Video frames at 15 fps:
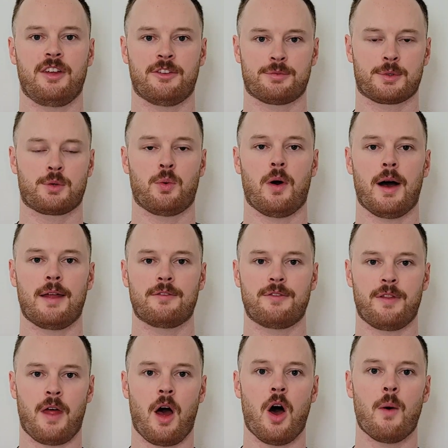is required
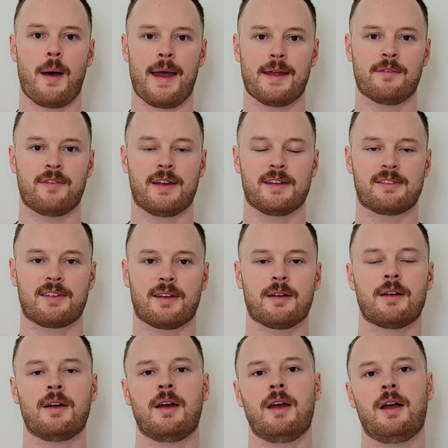for the OA
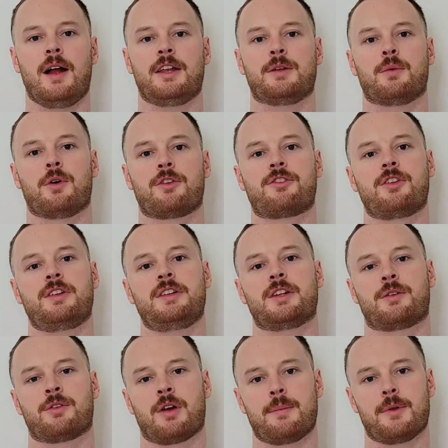visa, and you also need a
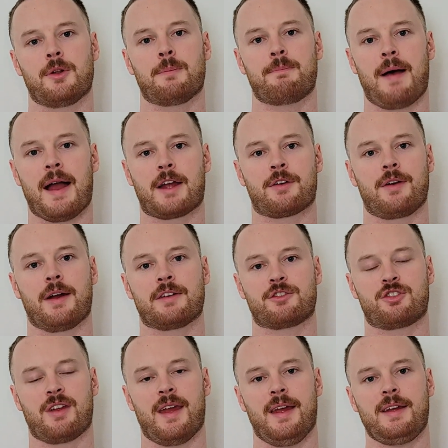criminal background
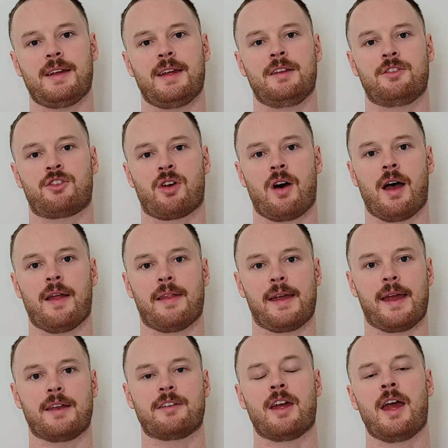check in
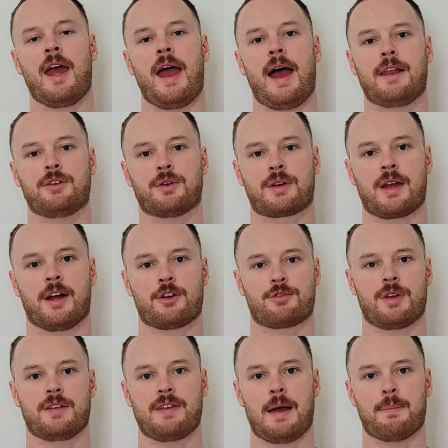Thailand and your
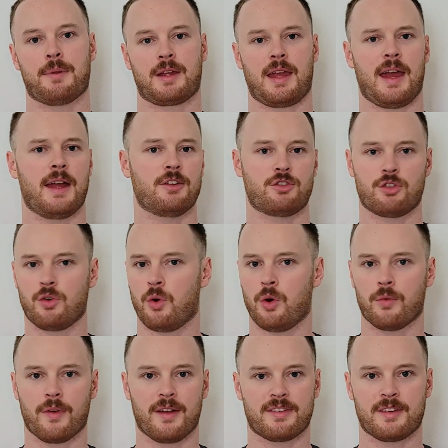country of application
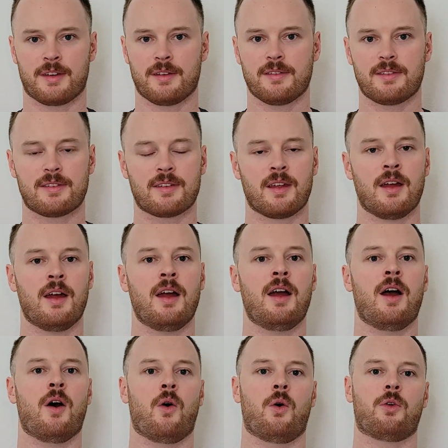or residence.
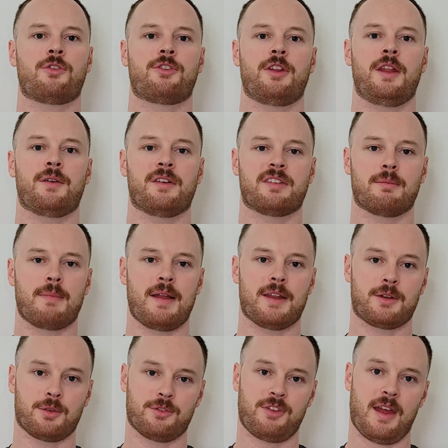Also, there is a
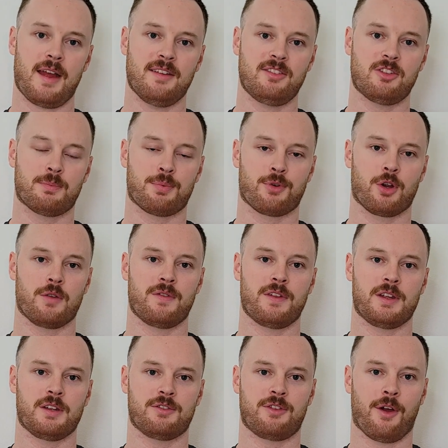medical test to prove that
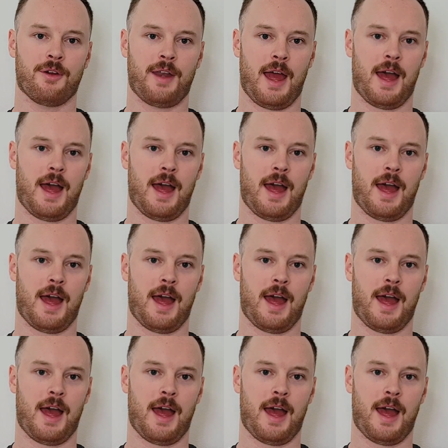you don't